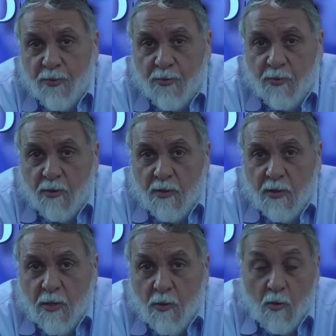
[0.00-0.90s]
the door
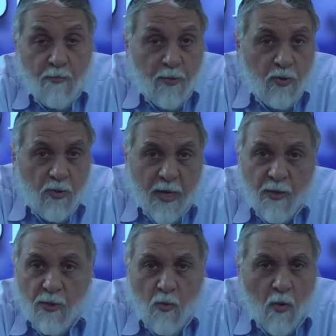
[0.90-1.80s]
or put your hand
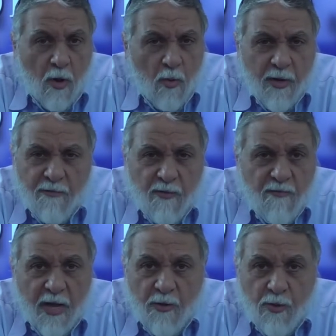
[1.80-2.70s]
on the wall, whatever you've
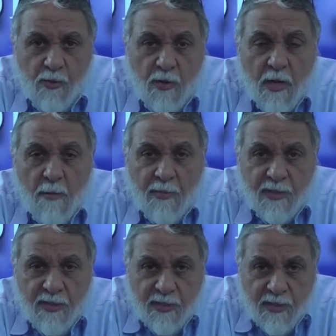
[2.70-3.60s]
got to do, but
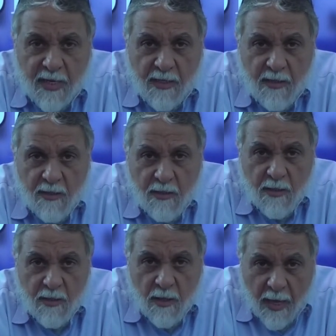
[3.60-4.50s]
sit
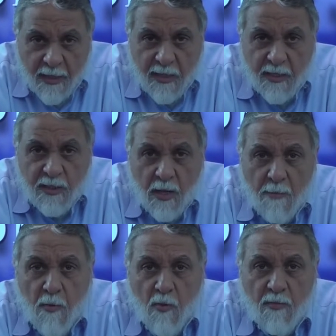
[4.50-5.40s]
at least a
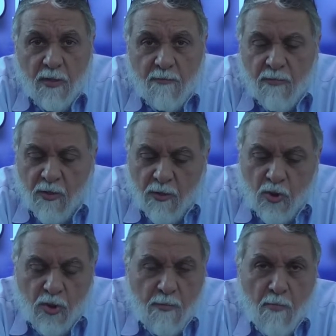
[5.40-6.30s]
moment,
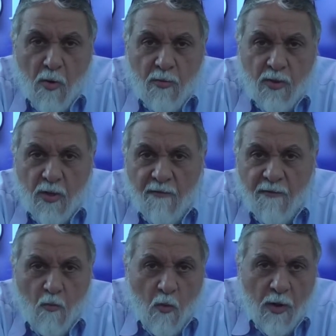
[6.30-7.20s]
just a moment of
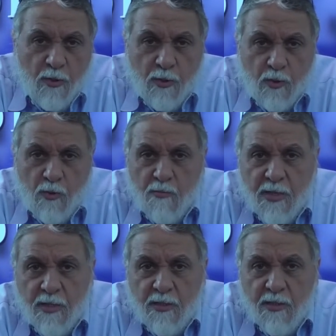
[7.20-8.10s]
1 to 2
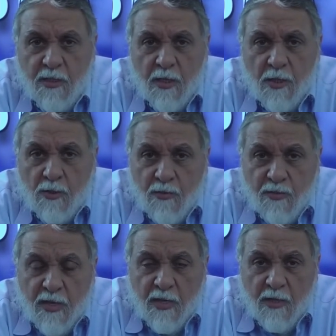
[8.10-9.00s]
minutes to
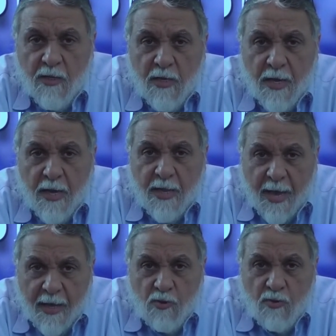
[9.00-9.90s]
think and
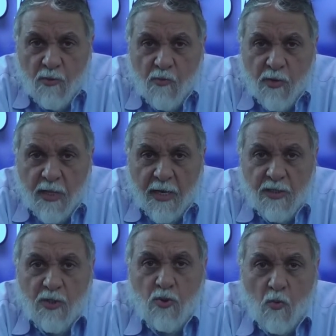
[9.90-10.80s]
actually realize
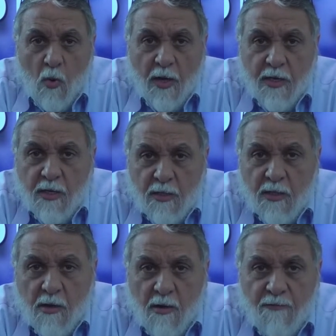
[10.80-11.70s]
that you're walking into
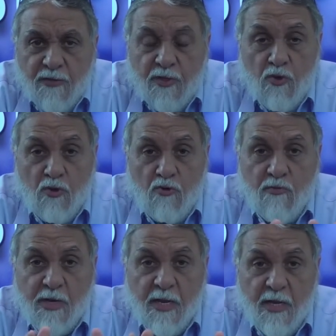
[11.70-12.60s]
the office and you're
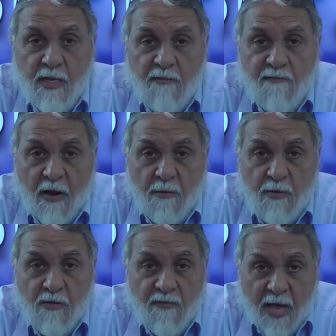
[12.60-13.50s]
creating an
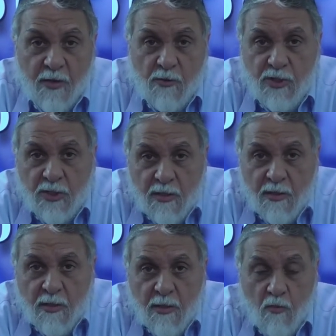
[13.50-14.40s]
environment of energy.
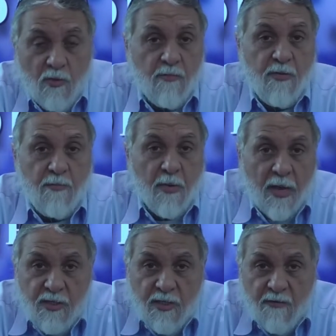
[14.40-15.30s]
Will it be a
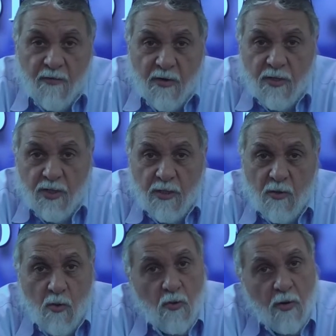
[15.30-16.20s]
positive energy
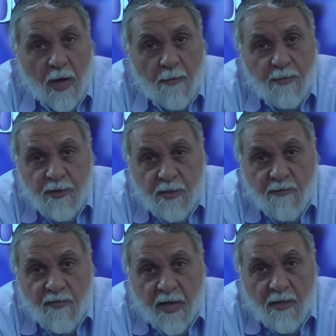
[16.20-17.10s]
or opposite
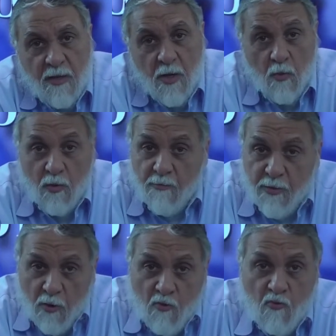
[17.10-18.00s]
of that? Will it be
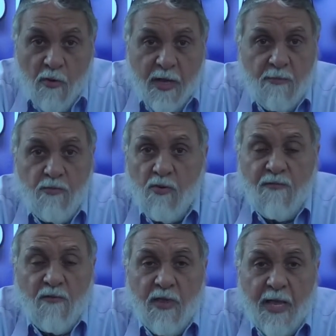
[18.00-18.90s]
a great,
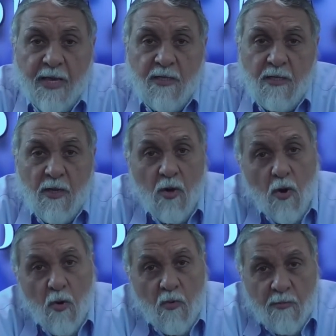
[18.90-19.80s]
beautiful light
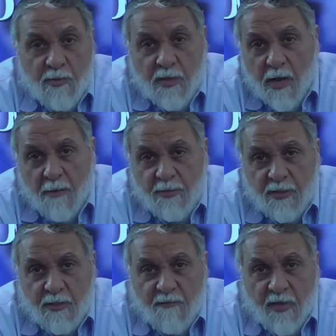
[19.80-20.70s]
or will it be the
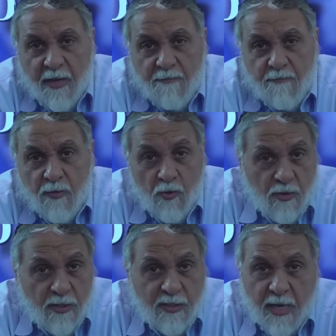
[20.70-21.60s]
opposite of that? You
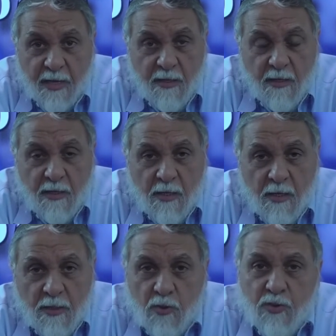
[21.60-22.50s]
decide.
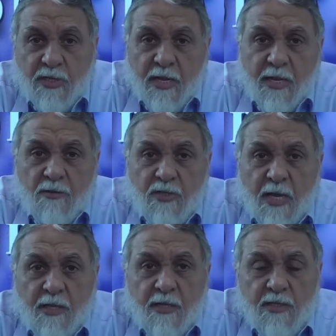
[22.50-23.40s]
So stand
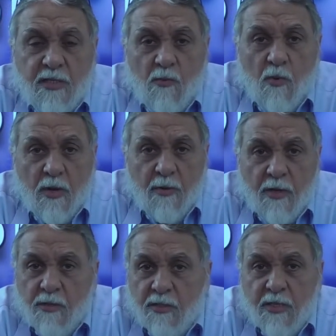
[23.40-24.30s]
outside and say, what am I
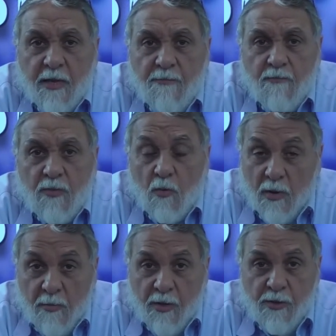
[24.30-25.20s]
going to say? What
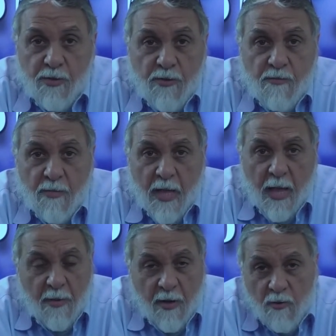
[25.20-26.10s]
am I going to do? How
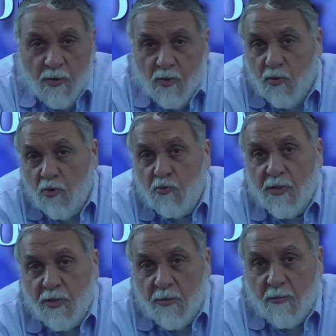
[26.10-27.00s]
am I going to
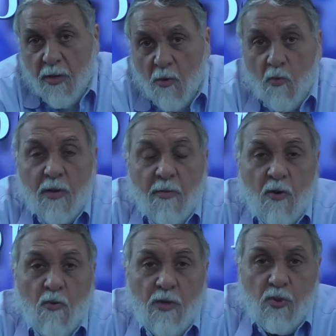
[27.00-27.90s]
treat them? What am I
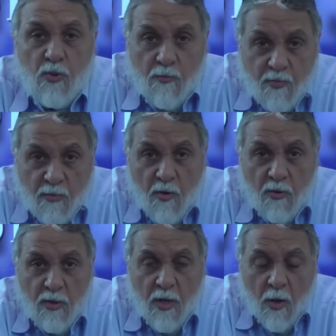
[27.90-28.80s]
going to
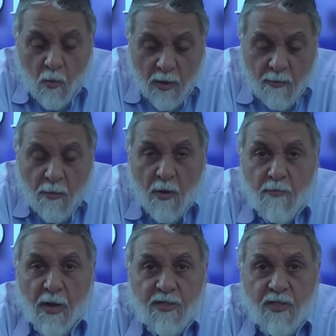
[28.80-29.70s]
promote? What
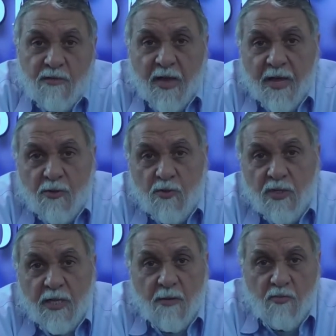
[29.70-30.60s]
positive attitude
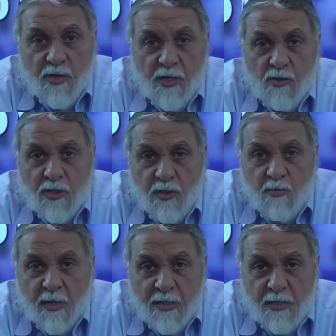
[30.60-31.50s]
can I bring into this
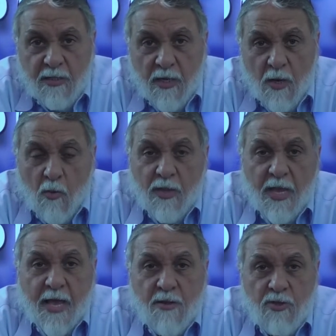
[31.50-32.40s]
place? What
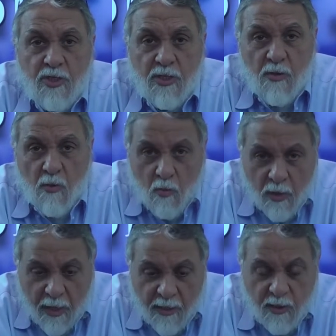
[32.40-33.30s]
energy
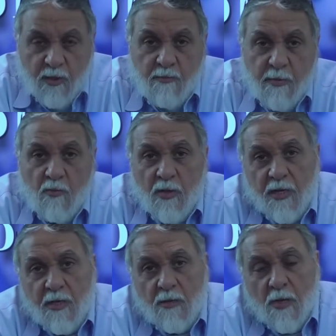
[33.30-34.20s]
will
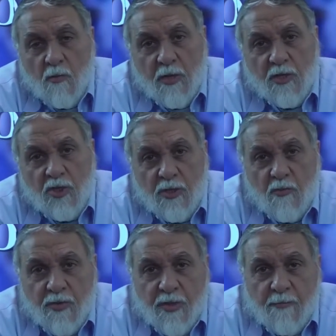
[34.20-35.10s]
I share
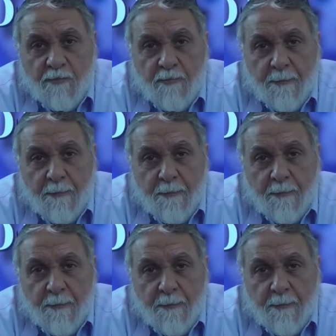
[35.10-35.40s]
with them?